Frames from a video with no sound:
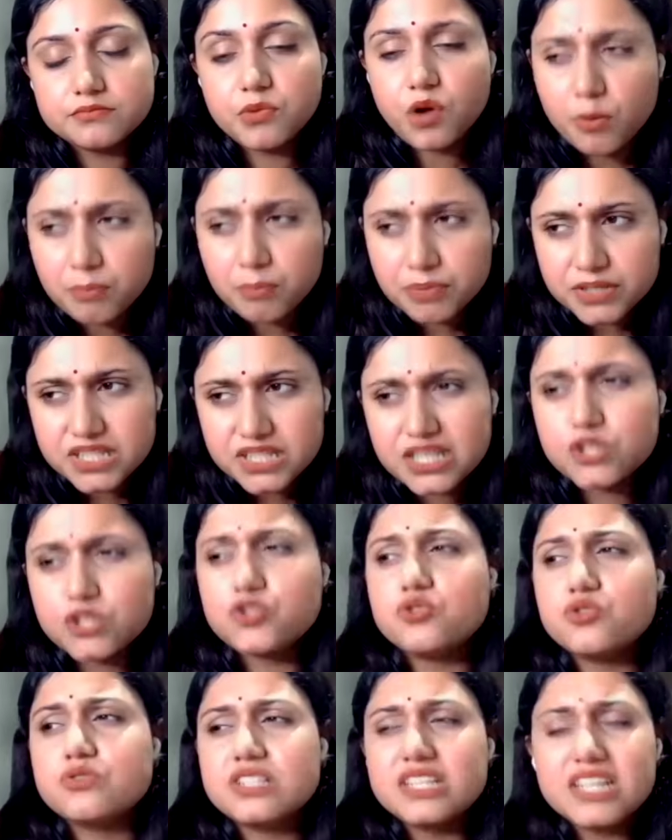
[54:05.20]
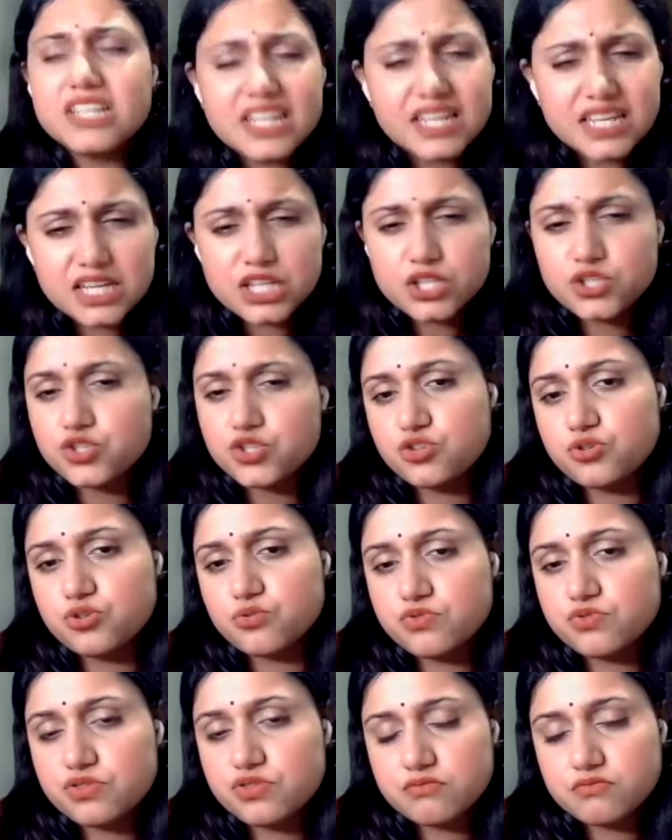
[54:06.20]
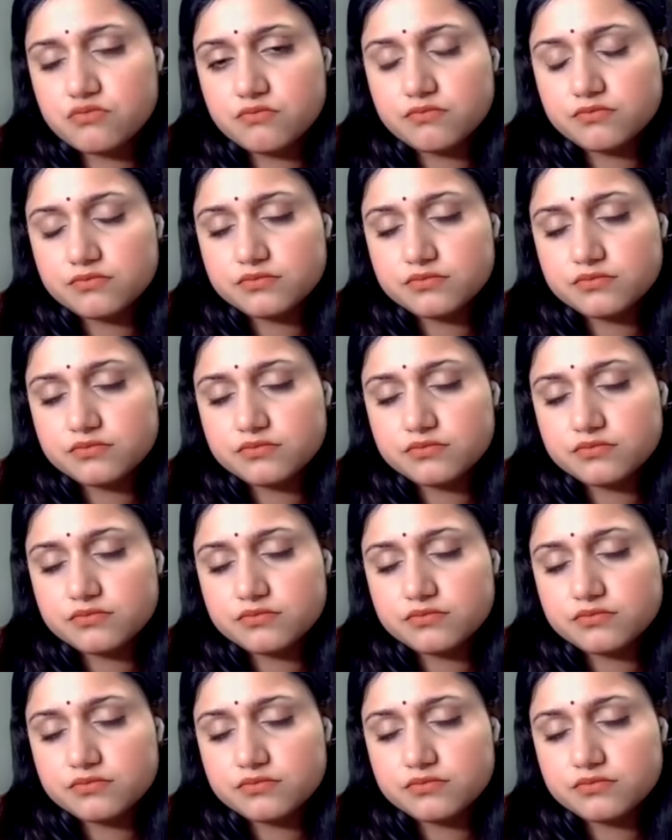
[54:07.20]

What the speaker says: property issues, lineage issues.